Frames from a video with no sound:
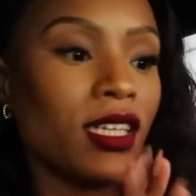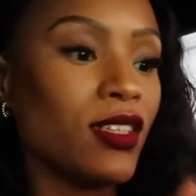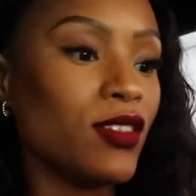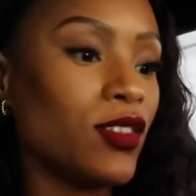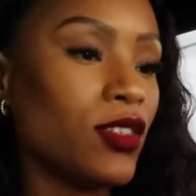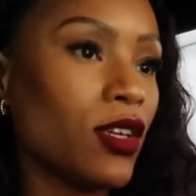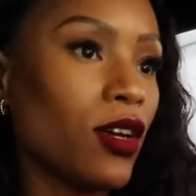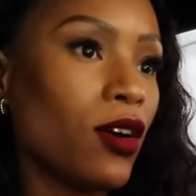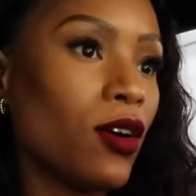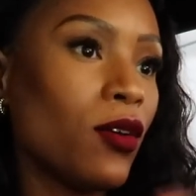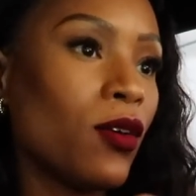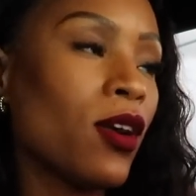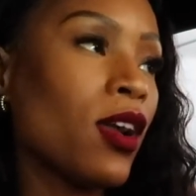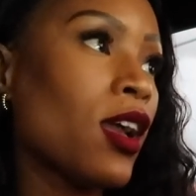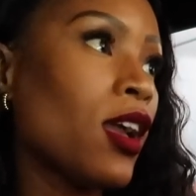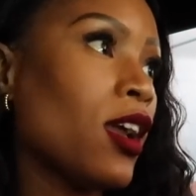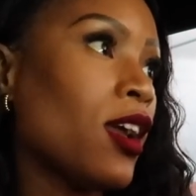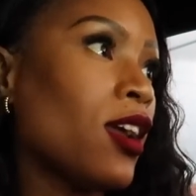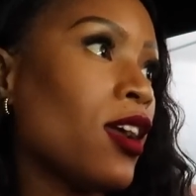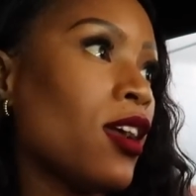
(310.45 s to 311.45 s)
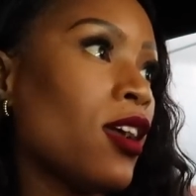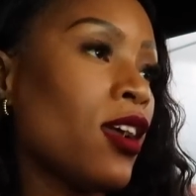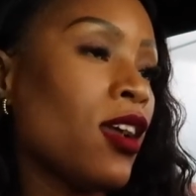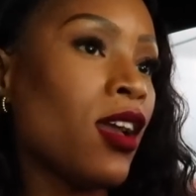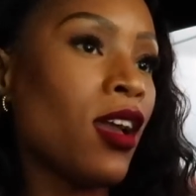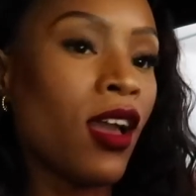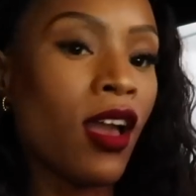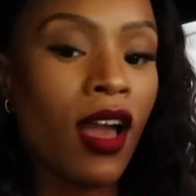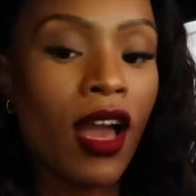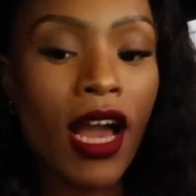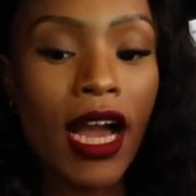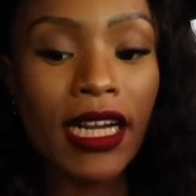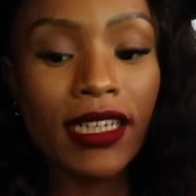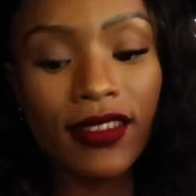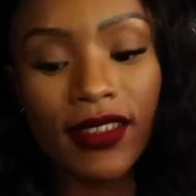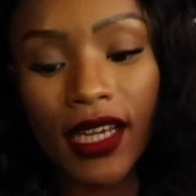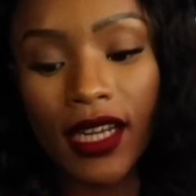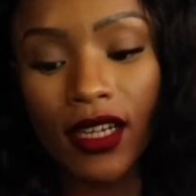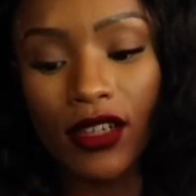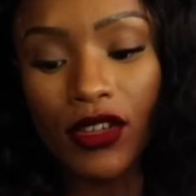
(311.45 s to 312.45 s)
And so I
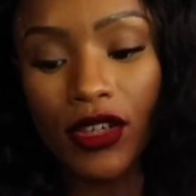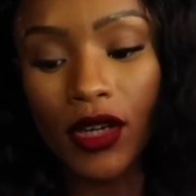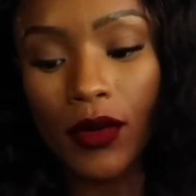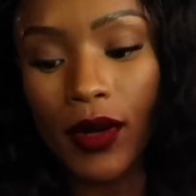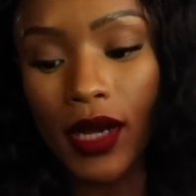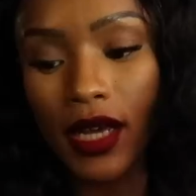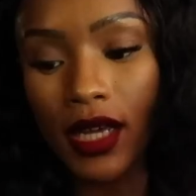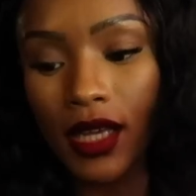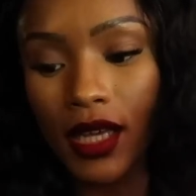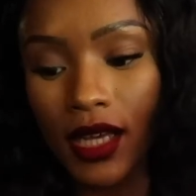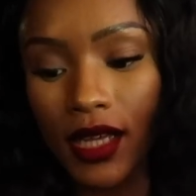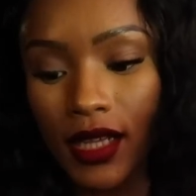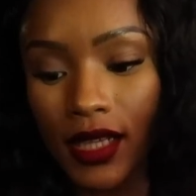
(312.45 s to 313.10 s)
decided, you know what,